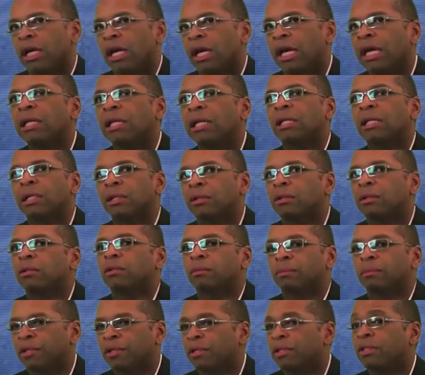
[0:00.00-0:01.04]
Analytical
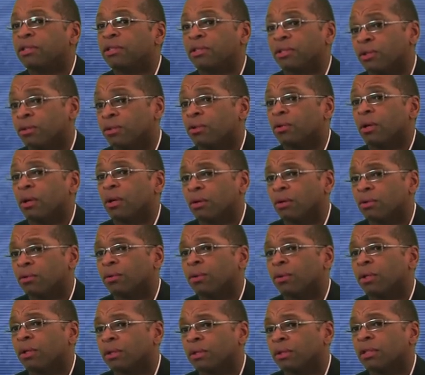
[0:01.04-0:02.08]
abilities are
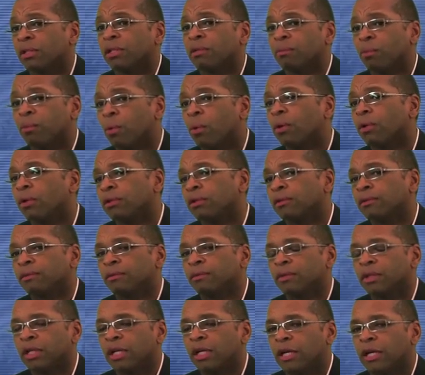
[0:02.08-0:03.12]
critically important.
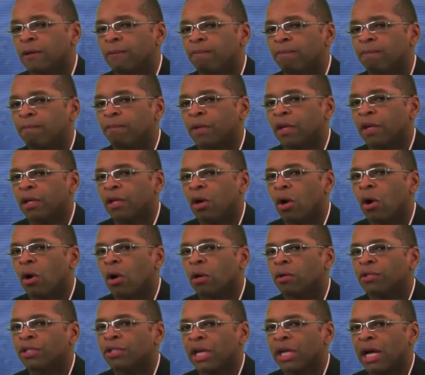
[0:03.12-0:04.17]
In
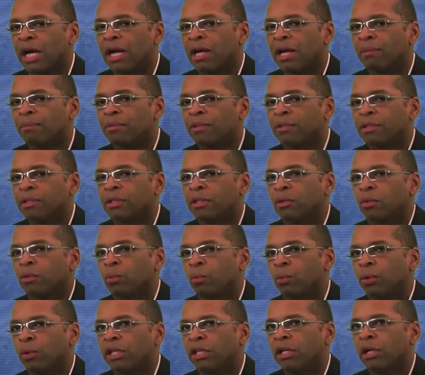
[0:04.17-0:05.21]
our job,
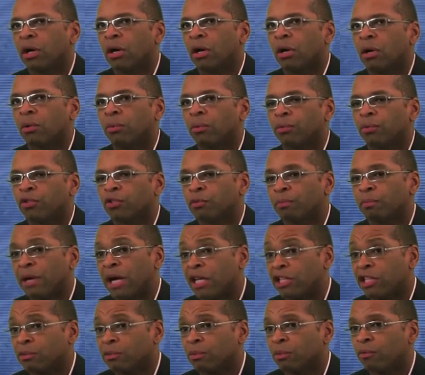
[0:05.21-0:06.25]
we are
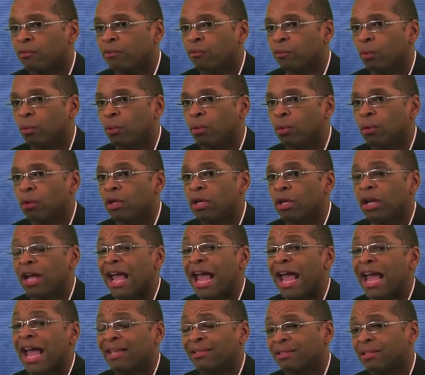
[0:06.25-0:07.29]
responsible for
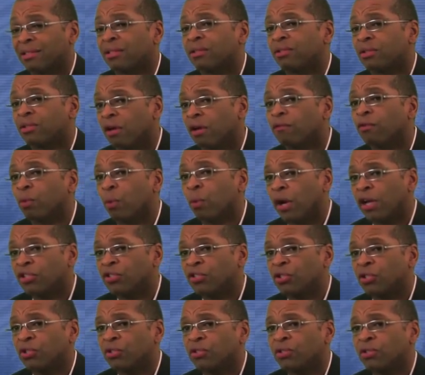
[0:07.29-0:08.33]
asking tough
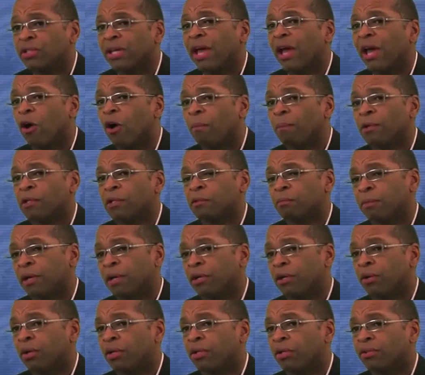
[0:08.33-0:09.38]
questions to help us
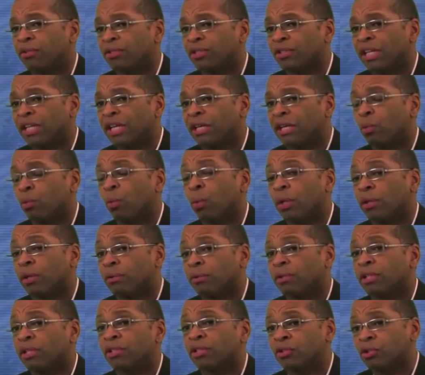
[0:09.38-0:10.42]
better understand
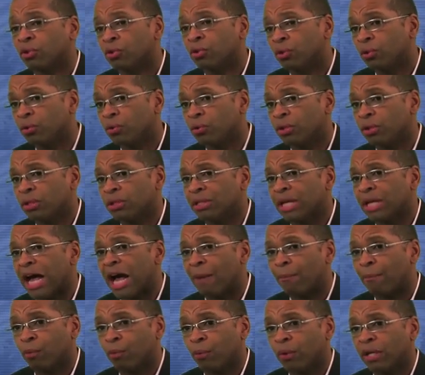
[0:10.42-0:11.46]
whether an institution is
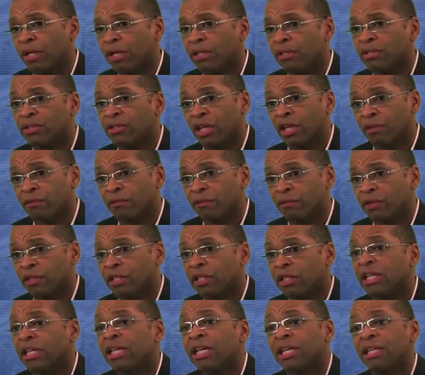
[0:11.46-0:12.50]
operating safely,
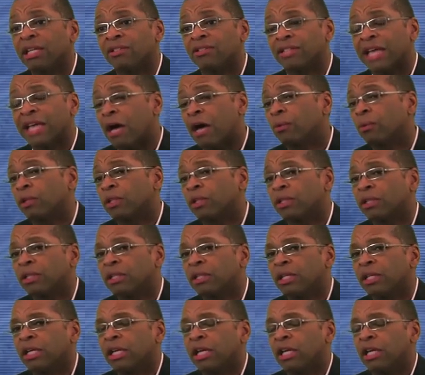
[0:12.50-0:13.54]
soundly.
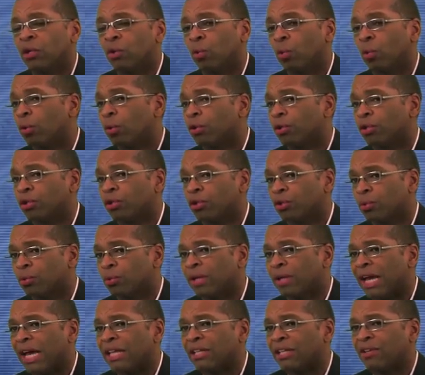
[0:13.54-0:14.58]
In order to do
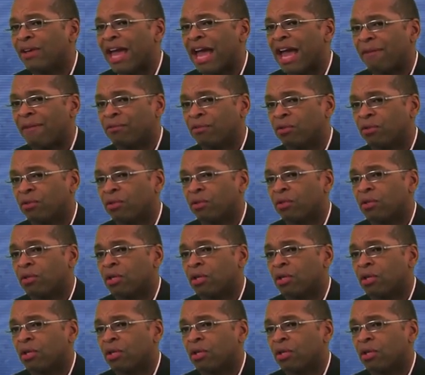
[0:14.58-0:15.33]
that, you have to